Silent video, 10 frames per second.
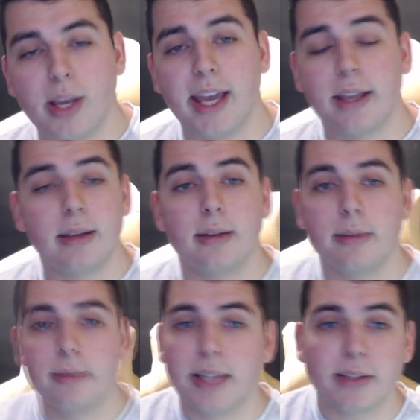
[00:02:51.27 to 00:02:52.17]
okay,
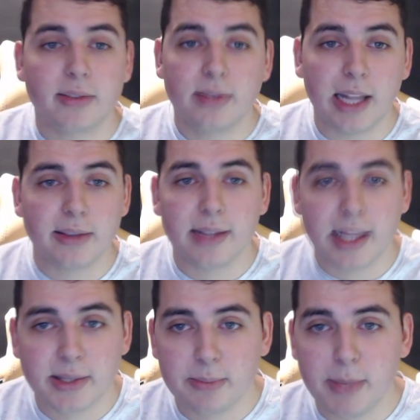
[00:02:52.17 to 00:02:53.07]

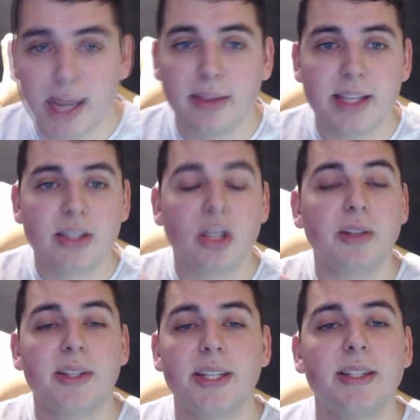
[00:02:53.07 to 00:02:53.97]
let's make these
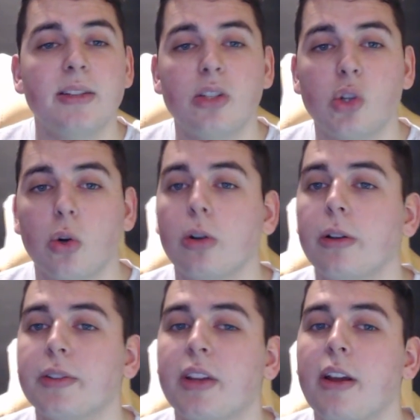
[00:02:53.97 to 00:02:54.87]
consistent
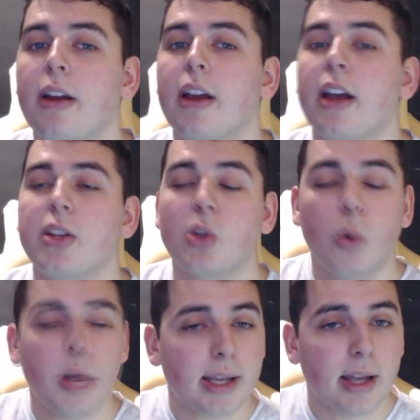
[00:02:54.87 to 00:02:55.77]
tutorials as
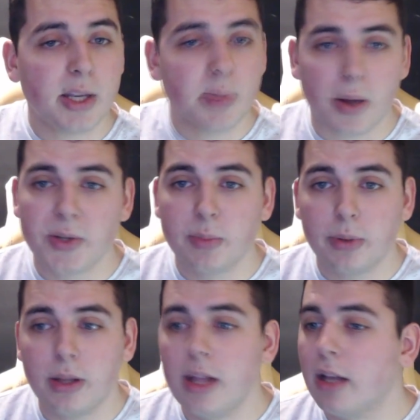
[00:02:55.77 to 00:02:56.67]
quick as
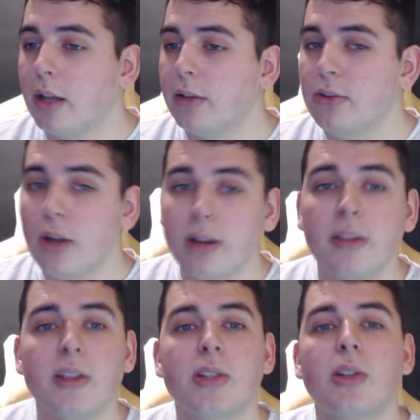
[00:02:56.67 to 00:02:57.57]
possible. None of
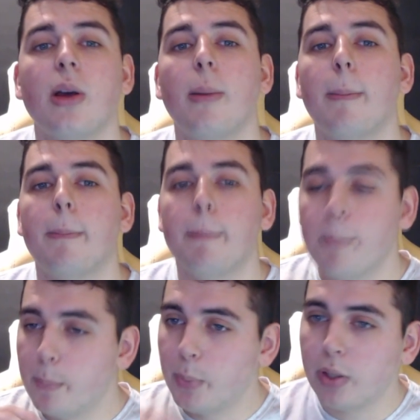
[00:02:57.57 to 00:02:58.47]
this
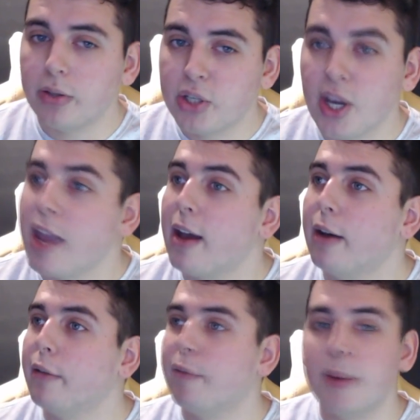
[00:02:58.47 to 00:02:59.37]
bull
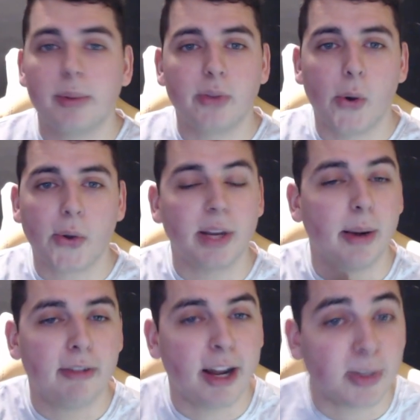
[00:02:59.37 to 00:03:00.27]
of people talking
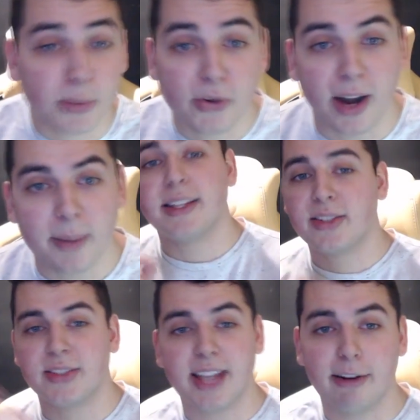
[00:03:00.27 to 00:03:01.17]
about random crap. Let's
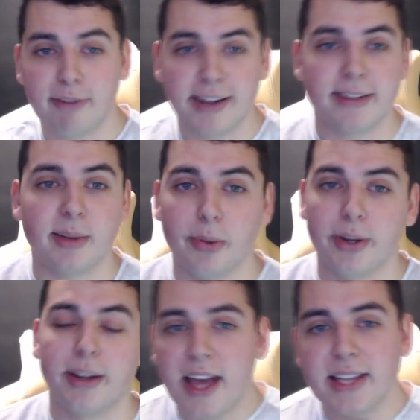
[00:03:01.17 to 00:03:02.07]
just get right into the
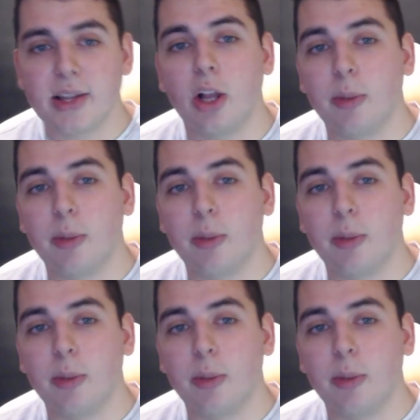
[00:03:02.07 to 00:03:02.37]
point. That is the